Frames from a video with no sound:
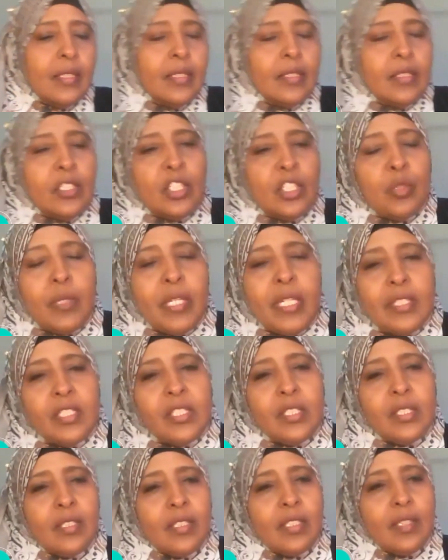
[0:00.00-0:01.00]

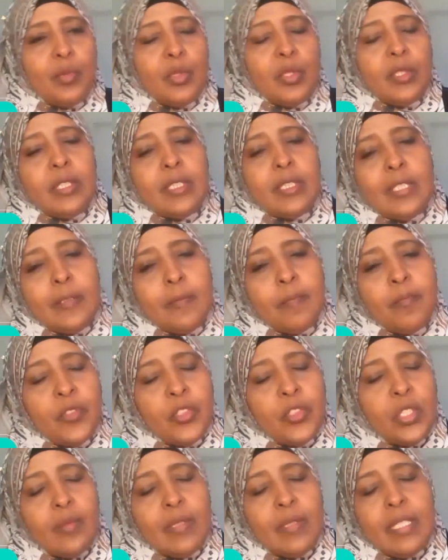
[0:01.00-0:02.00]
Dispatch community,
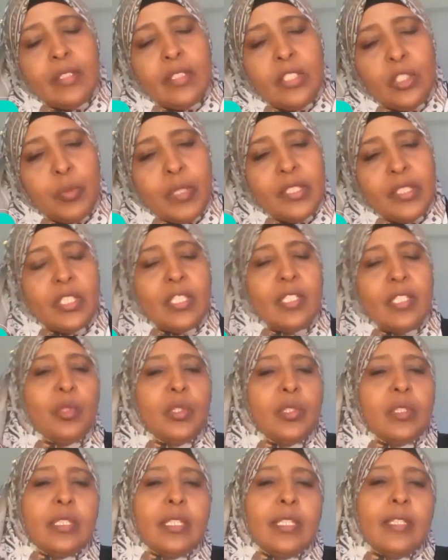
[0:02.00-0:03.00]
Somali Dispatch
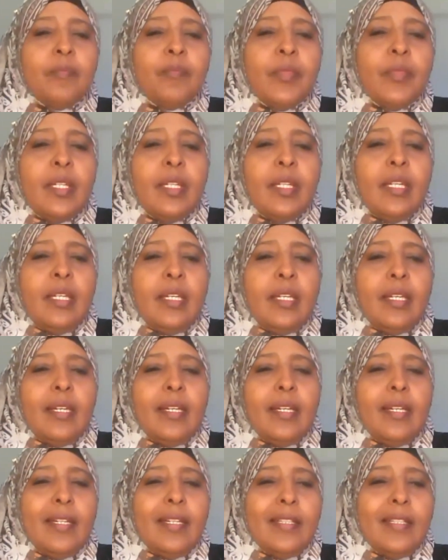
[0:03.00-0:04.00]
community.
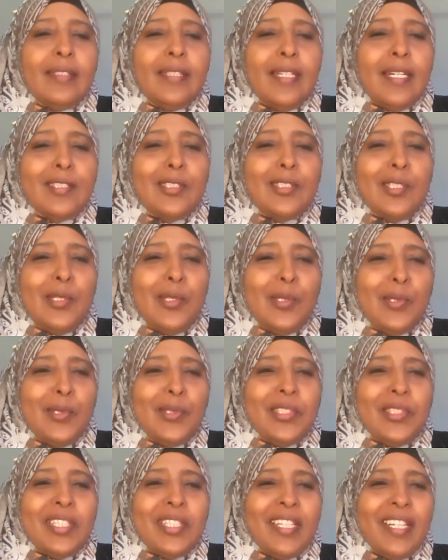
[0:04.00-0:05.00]
That's a
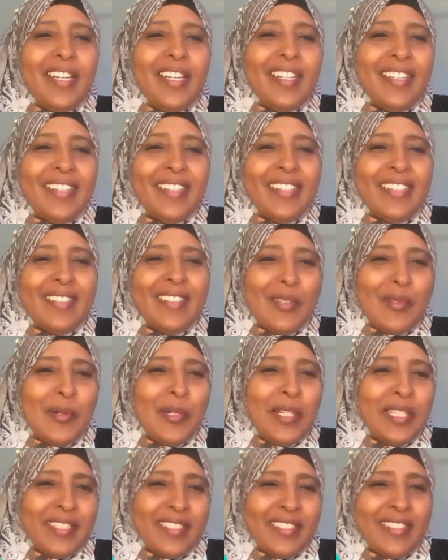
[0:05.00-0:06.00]
huge
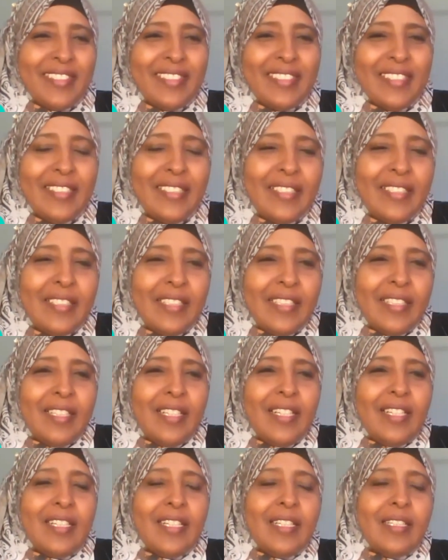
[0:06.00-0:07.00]
question.
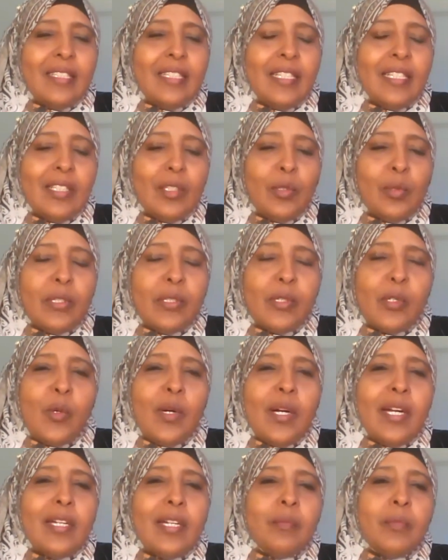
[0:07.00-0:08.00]
And I think it will
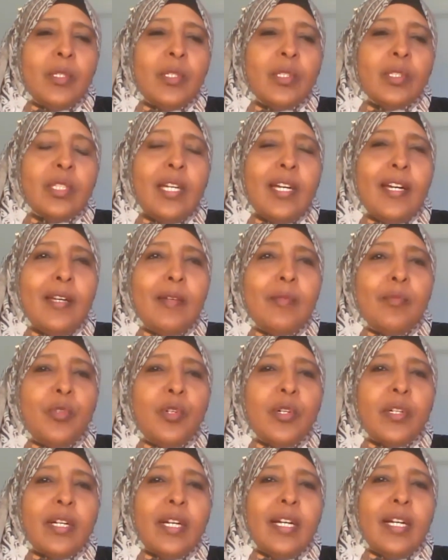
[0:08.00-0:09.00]
require more time
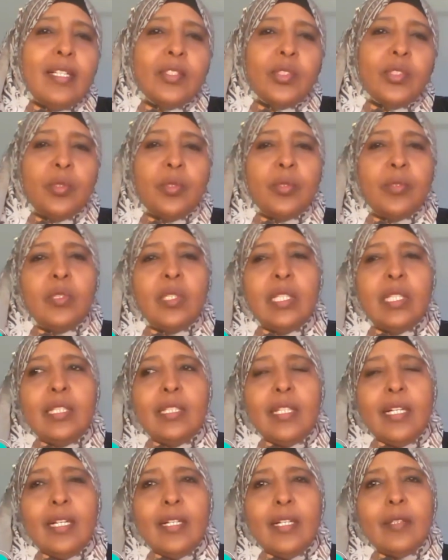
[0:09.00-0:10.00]
for us to
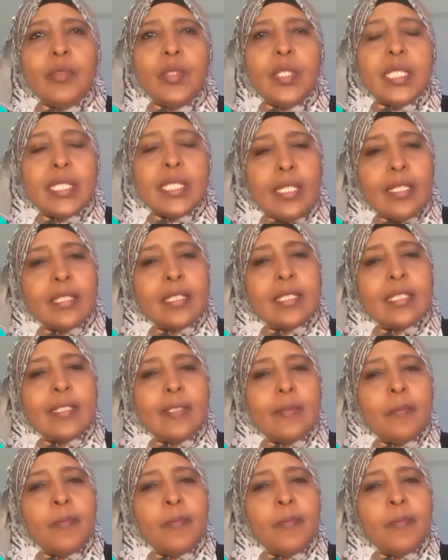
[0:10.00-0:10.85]
really discuss